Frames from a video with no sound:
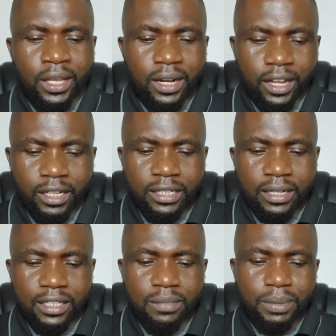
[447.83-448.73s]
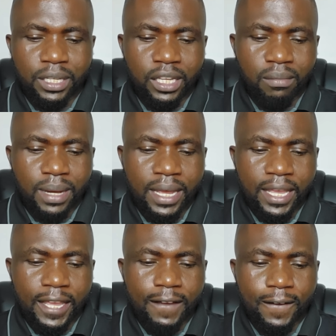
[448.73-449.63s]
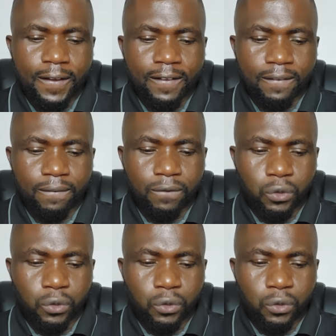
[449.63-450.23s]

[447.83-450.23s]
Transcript: Let's begin by going